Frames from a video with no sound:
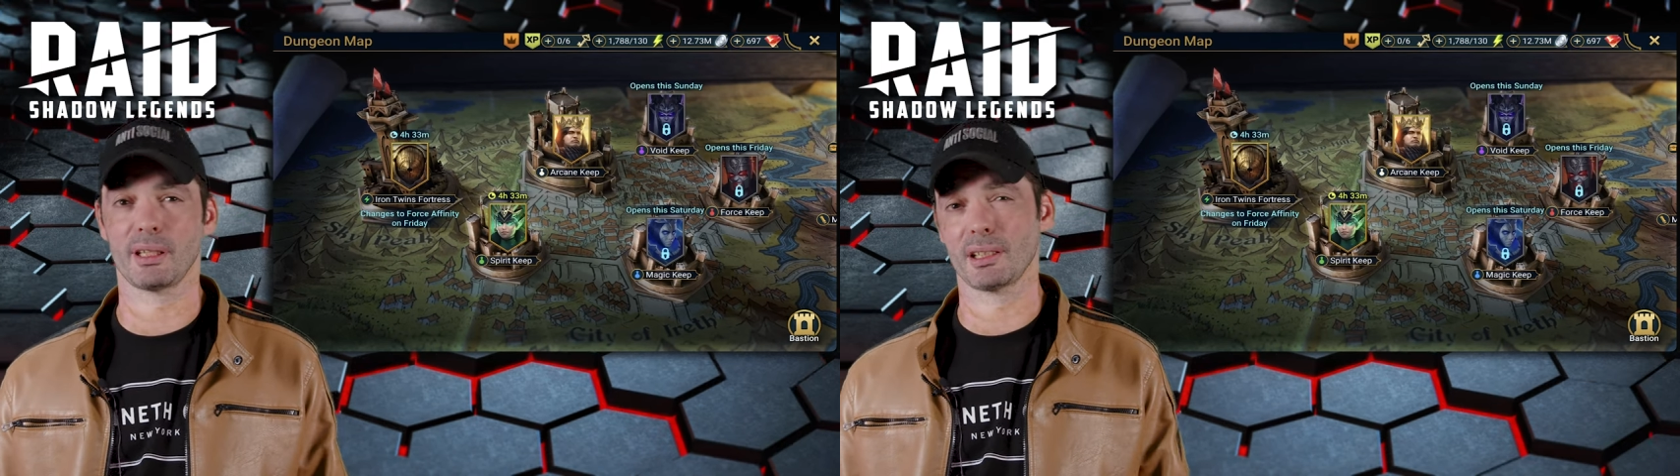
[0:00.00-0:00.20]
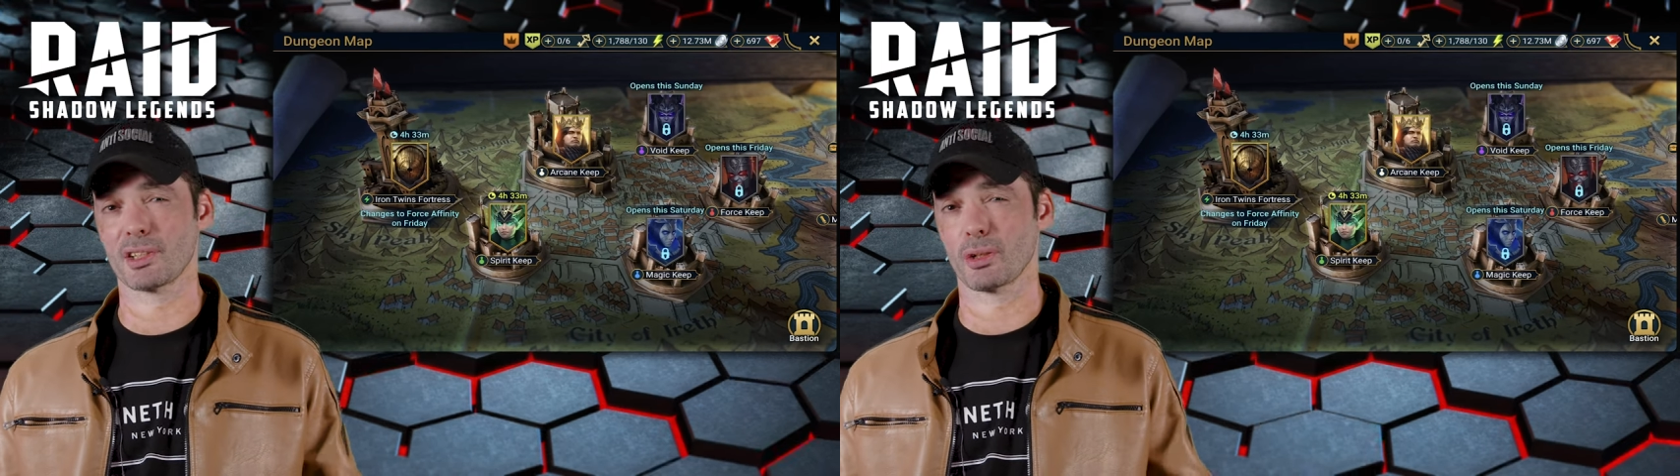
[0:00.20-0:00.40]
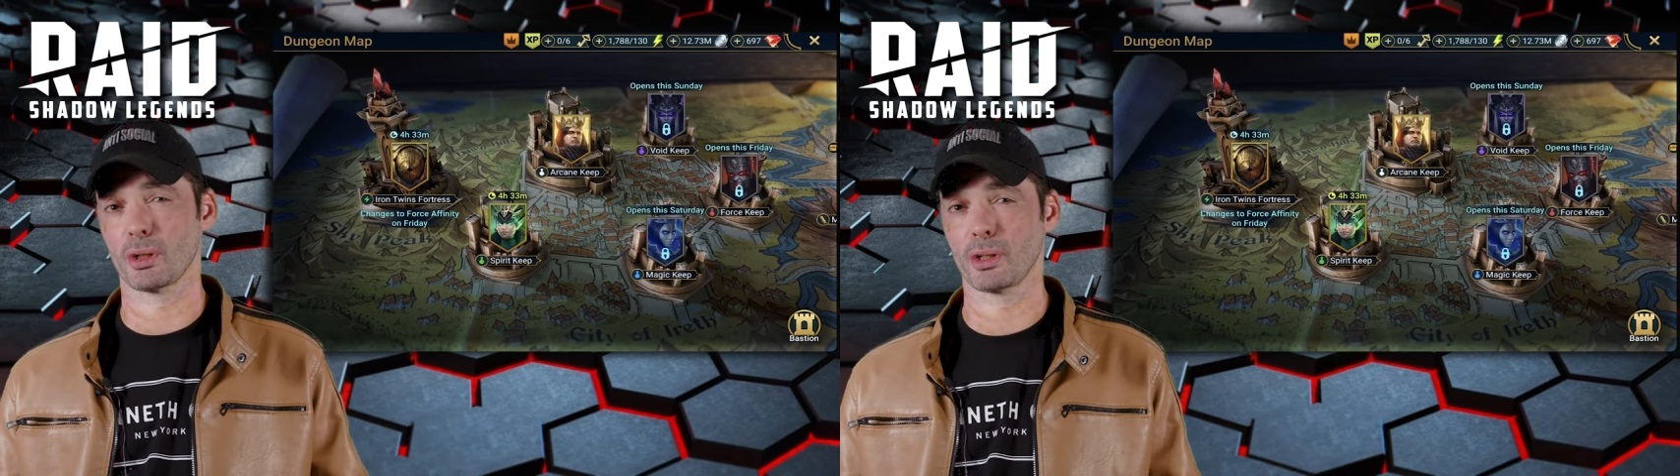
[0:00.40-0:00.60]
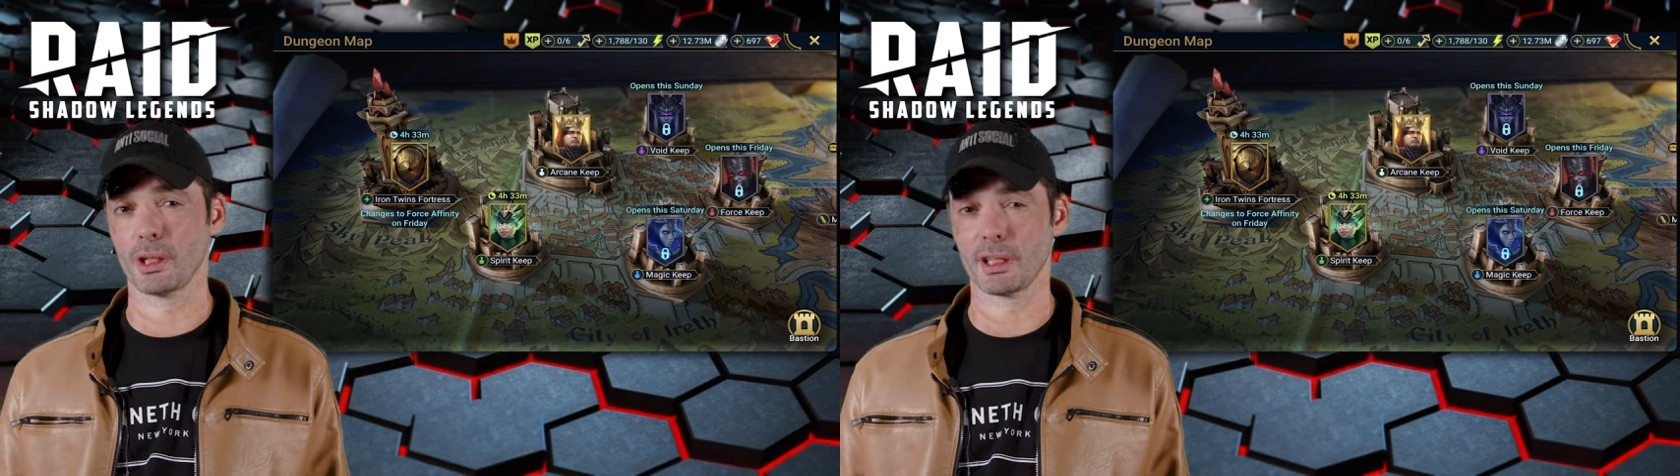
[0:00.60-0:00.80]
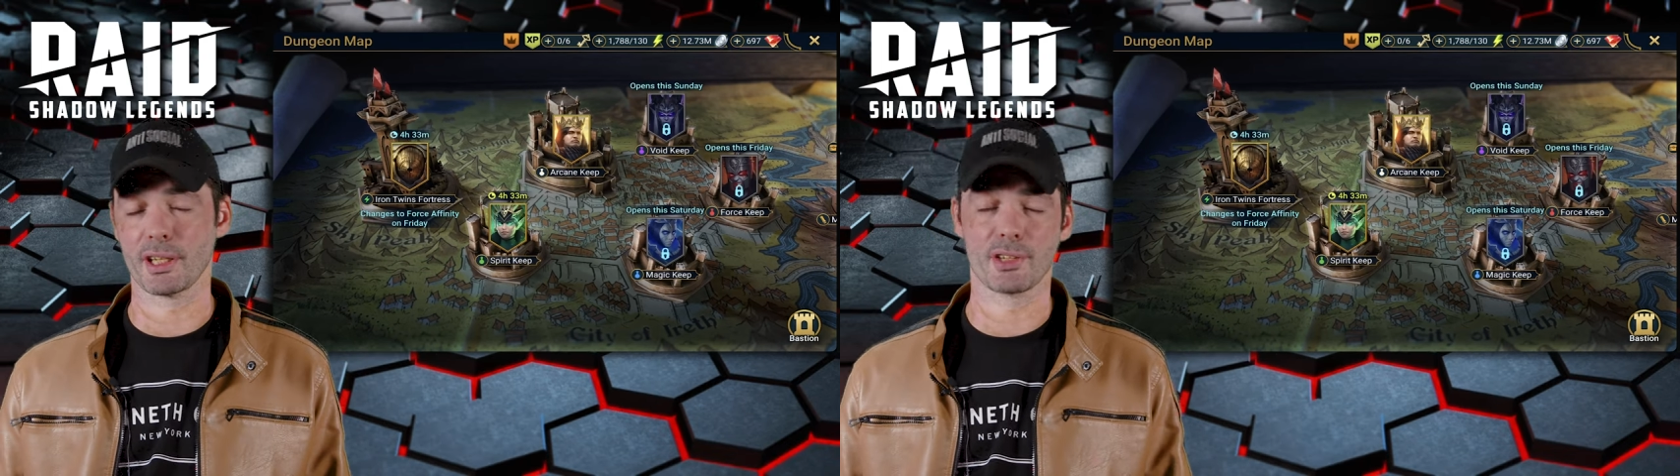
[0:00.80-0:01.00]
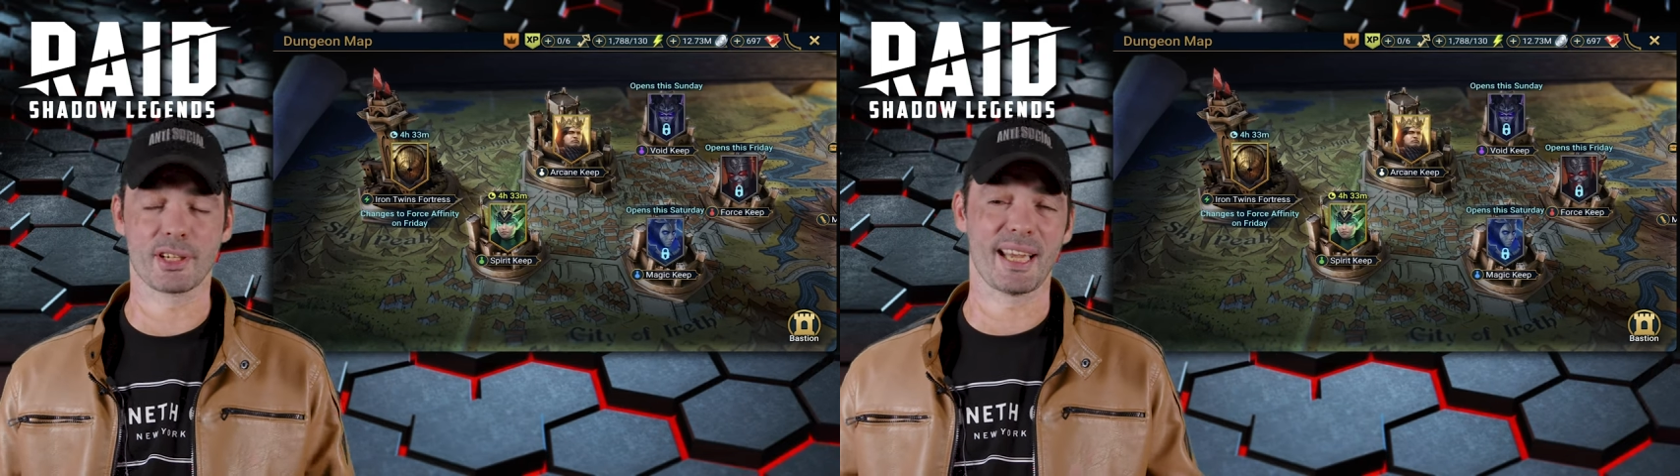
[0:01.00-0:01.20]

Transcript: he doesn't look good, his